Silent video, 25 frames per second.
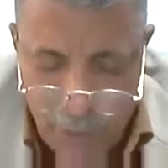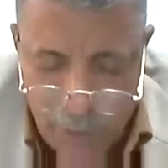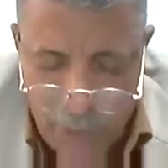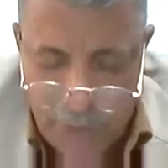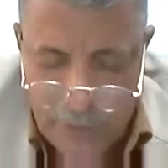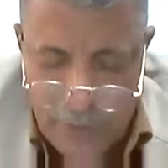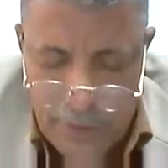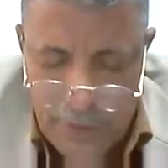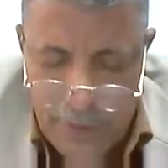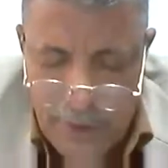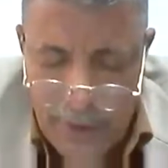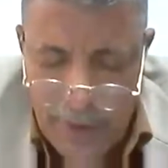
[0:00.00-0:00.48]
of
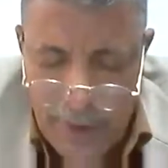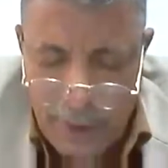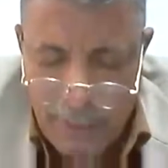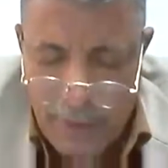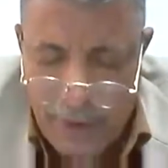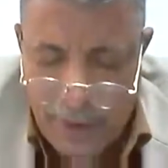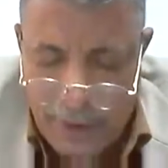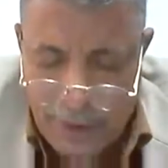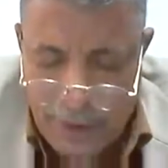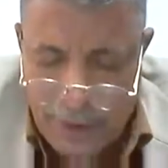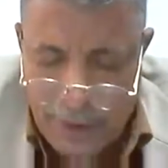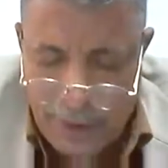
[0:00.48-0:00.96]

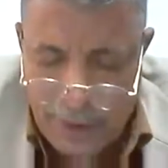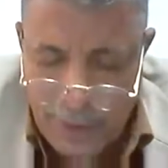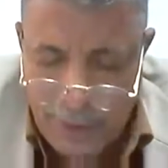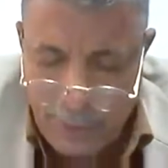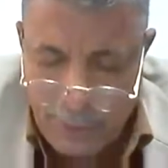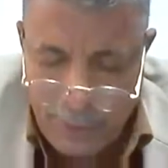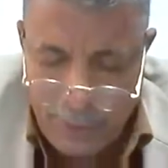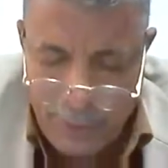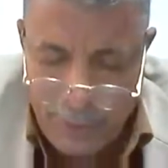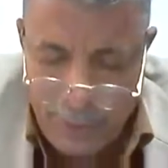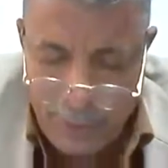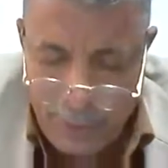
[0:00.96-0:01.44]
American
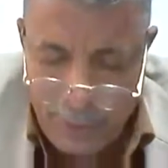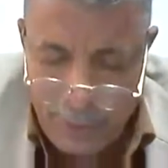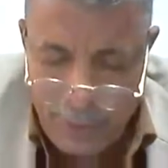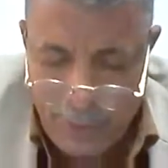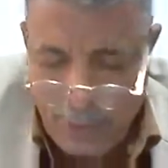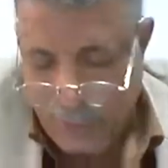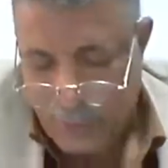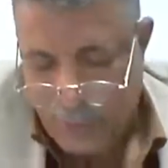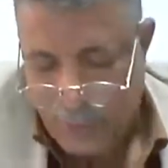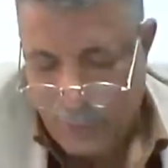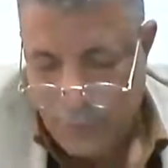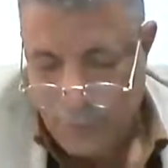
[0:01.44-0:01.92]
New
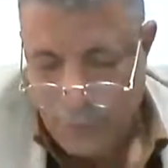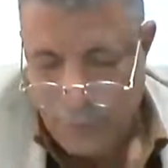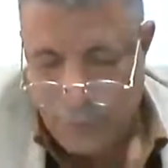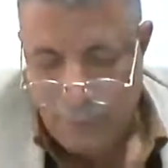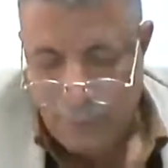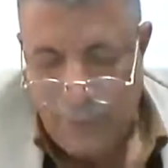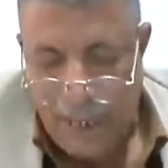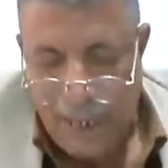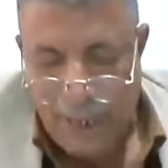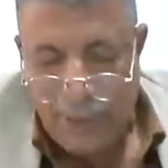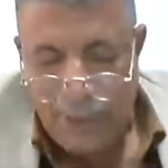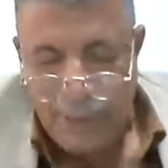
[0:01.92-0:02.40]
Criticism.
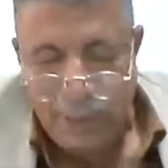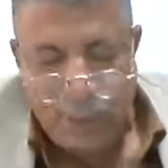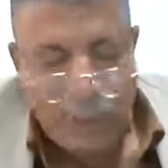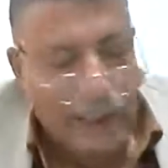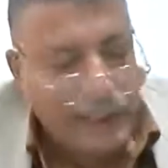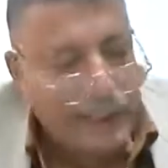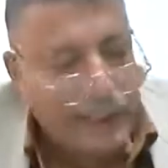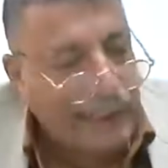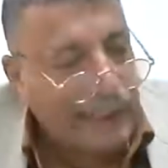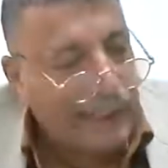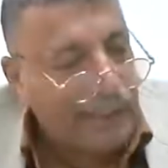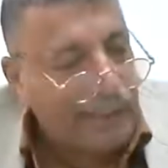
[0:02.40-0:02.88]
So
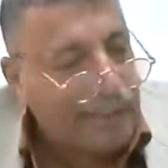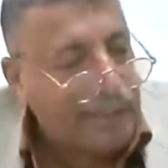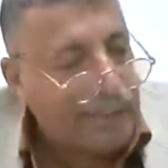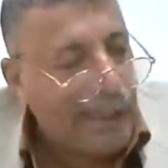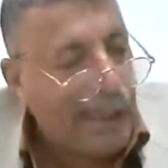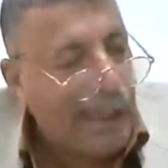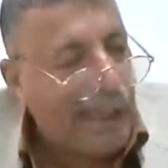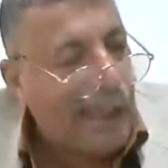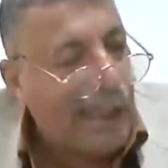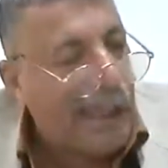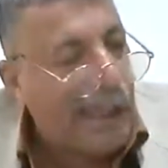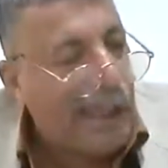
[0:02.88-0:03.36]
at least
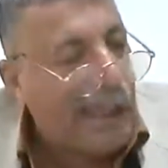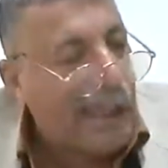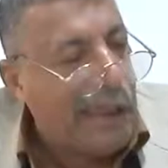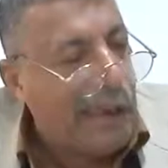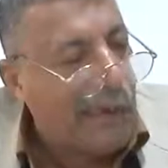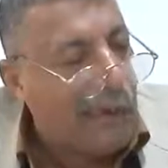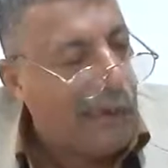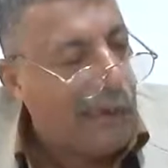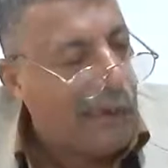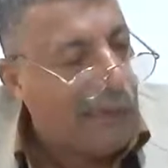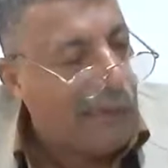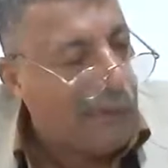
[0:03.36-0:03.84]

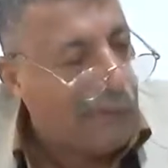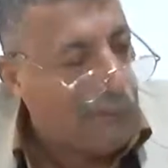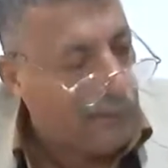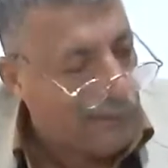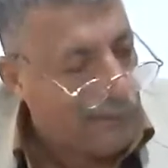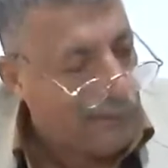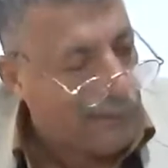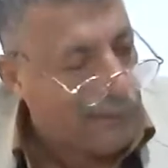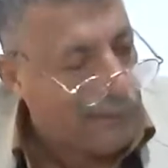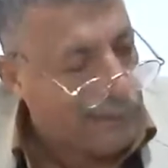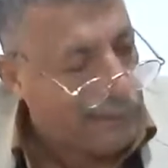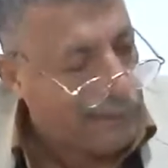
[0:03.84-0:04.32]

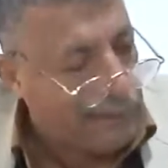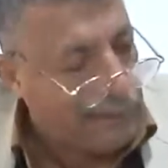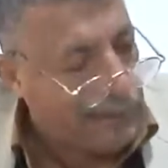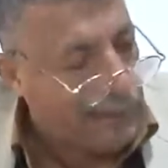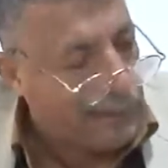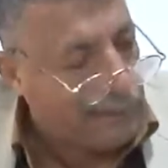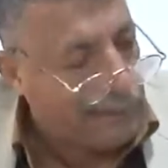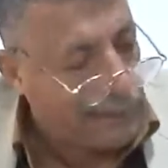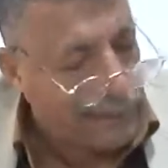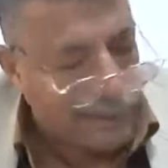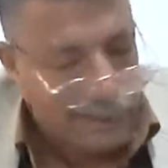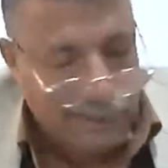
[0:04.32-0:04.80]

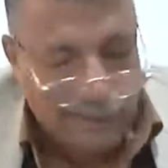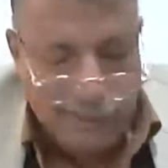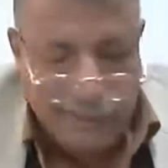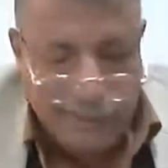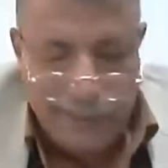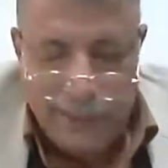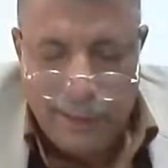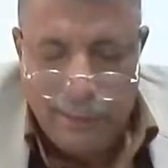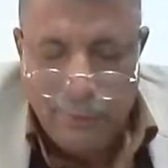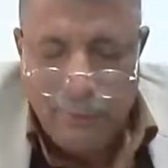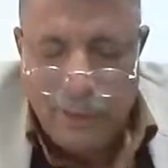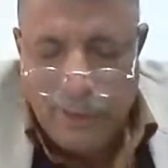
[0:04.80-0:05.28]
let us
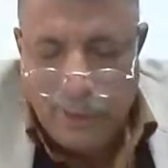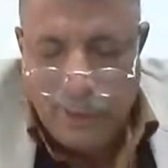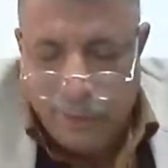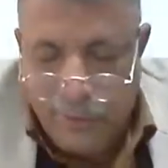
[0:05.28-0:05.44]
limit